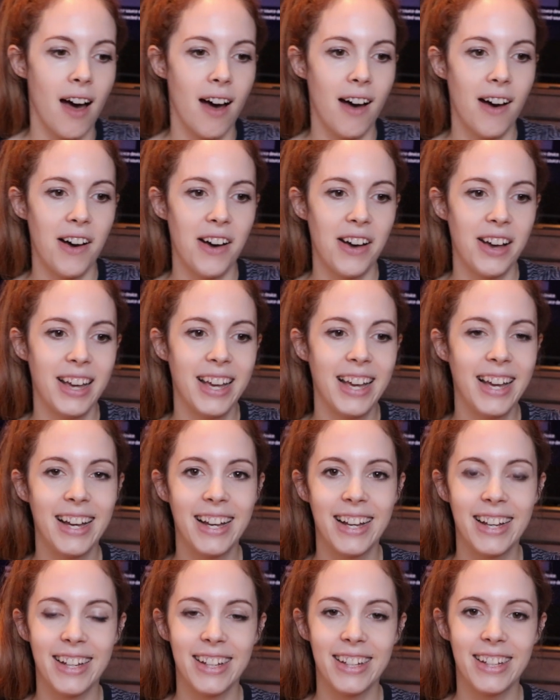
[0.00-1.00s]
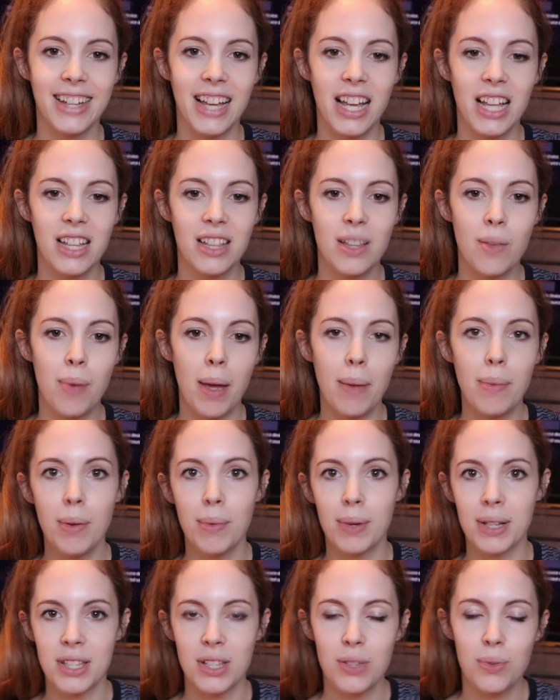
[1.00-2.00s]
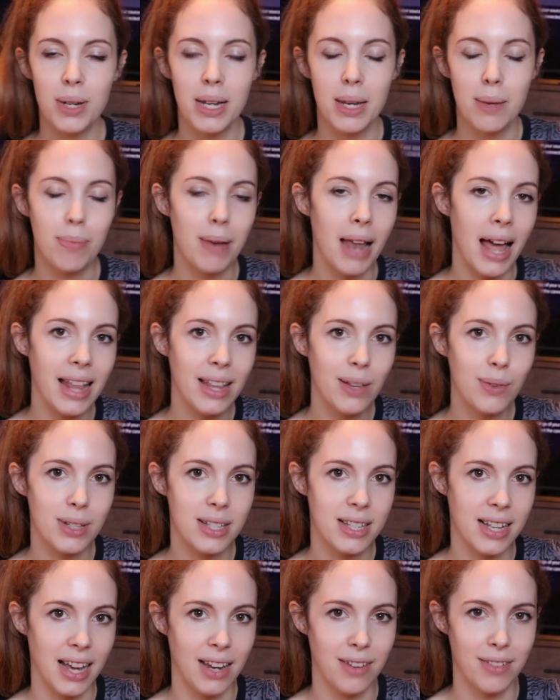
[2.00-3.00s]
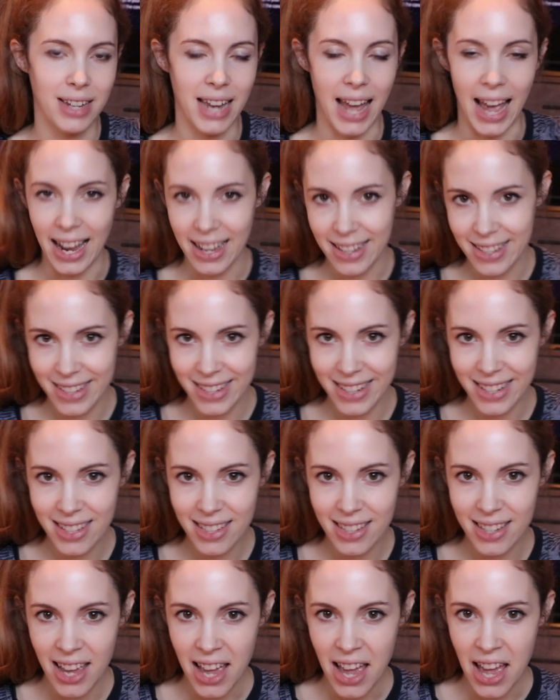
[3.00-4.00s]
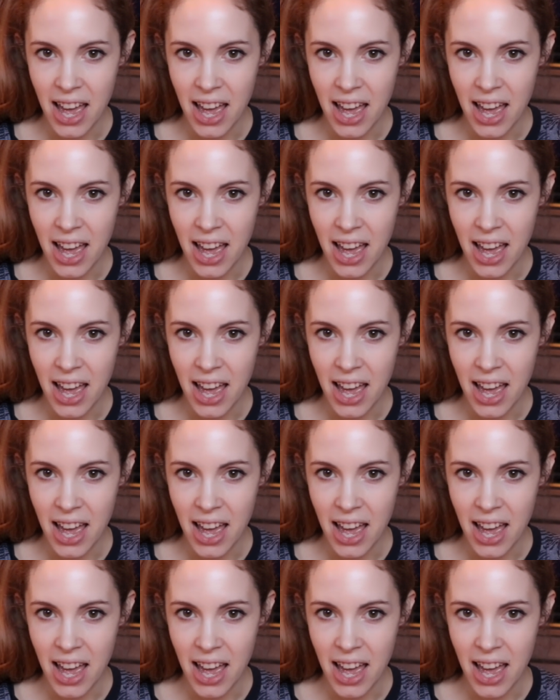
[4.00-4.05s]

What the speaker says: The baby wasn't really planned, it was kind of an accident.